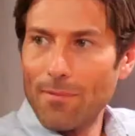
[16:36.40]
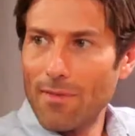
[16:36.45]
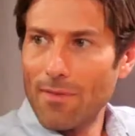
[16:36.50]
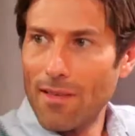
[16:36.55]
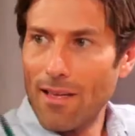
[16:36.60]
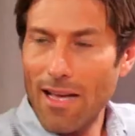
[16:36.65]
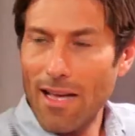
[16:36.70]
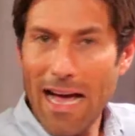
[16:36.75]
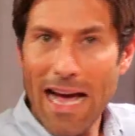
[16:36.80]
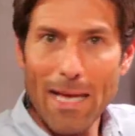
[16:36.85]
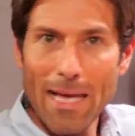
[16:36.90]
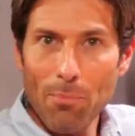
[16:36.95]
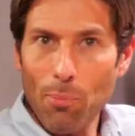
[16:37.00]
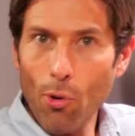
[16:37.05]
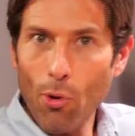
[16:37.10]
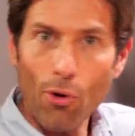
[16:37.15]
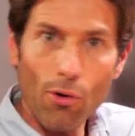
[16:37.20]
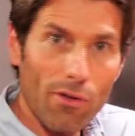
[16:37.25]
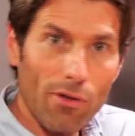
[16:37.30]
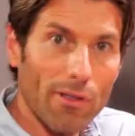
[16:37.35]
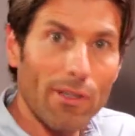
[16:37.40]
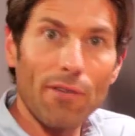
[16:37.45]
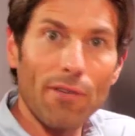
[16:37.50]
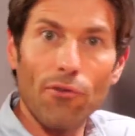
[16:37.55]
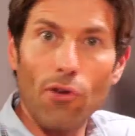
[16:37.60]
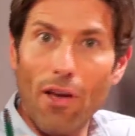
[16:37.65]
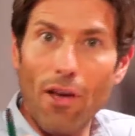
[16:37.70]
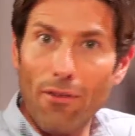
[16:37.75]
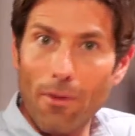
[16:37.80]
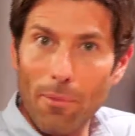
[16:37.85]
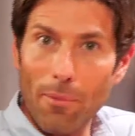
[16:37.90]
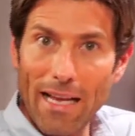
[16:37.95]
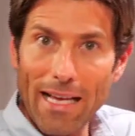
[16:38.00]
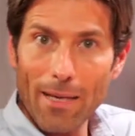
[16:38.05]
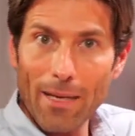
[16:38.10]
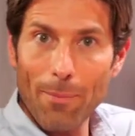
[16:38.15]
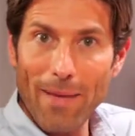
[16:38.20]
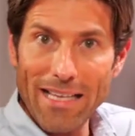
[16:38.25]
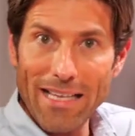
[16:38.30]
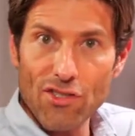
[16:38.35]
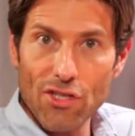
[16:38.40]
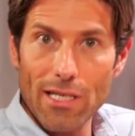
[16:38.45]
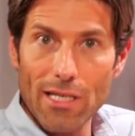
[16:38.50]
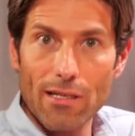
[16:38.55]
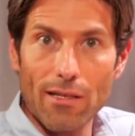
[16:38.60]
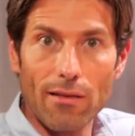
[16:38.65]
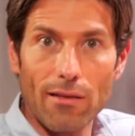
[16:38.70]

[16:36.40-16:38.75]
Hi Paul, if you have a Blackmagic,